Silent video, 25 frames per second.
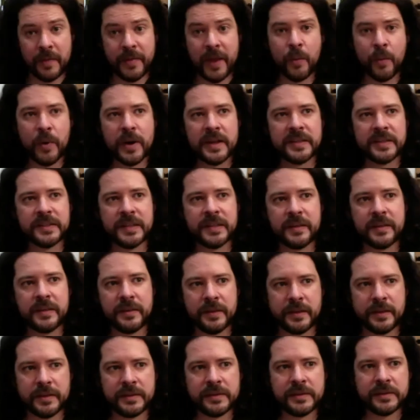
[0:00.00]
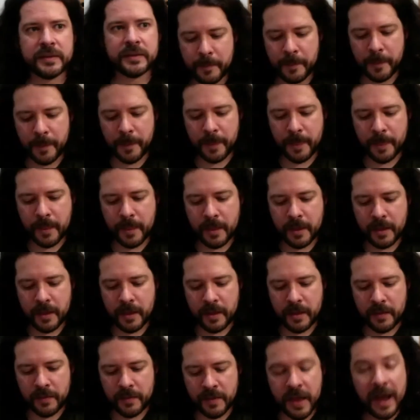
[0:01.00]
I want to say this,
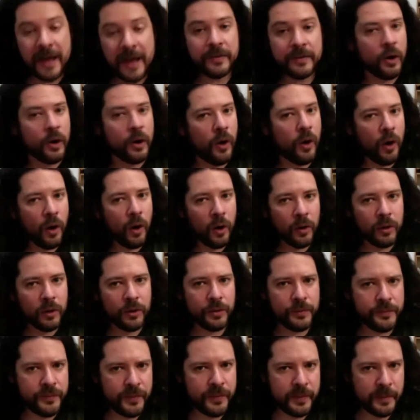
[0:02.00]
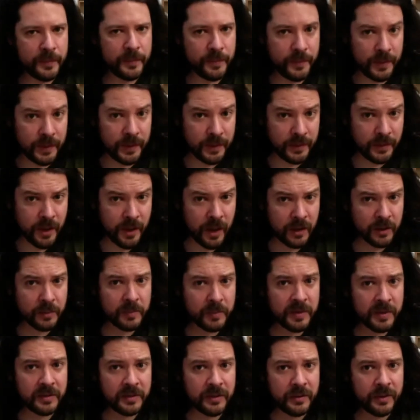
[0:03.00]
not all of the, the
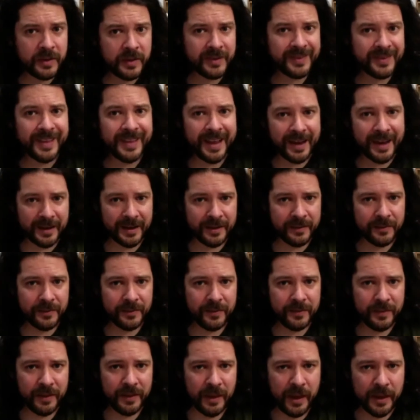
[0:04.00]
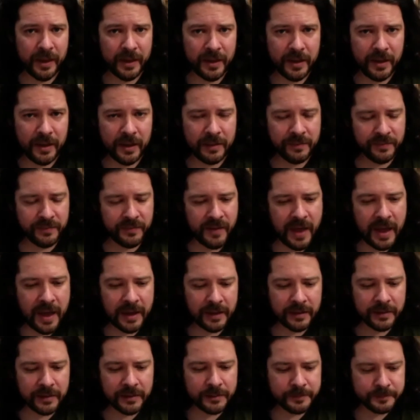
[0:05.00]
documentary is negative. Like, in
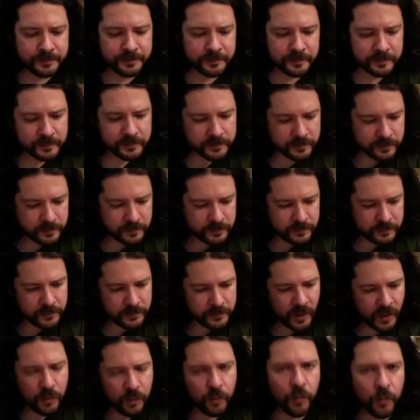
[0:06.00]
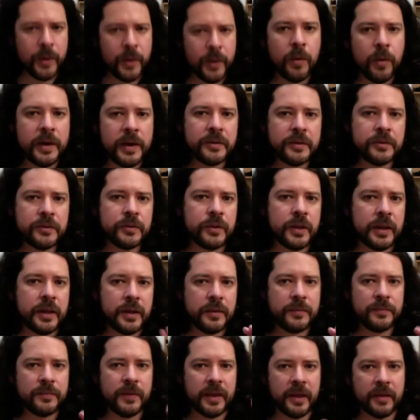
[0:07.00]
fact, we wanted to
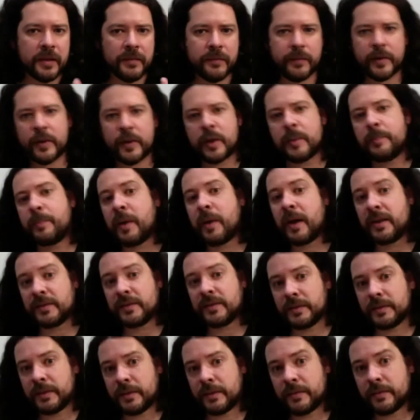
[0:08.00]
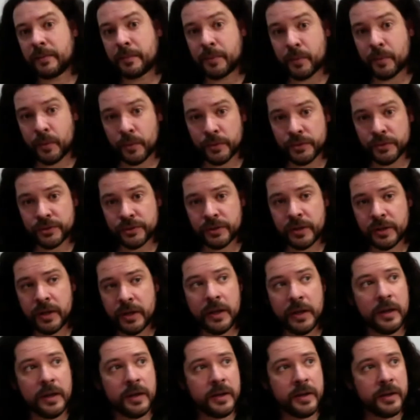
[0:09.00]
give like a very positive approach.
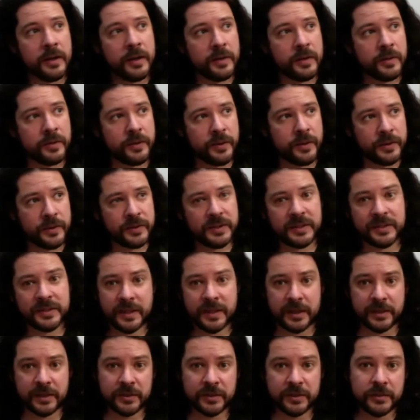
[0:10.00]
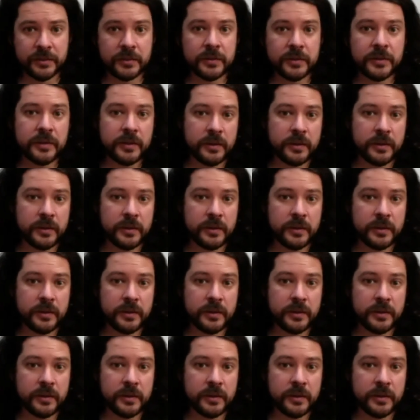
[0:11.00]
There's a section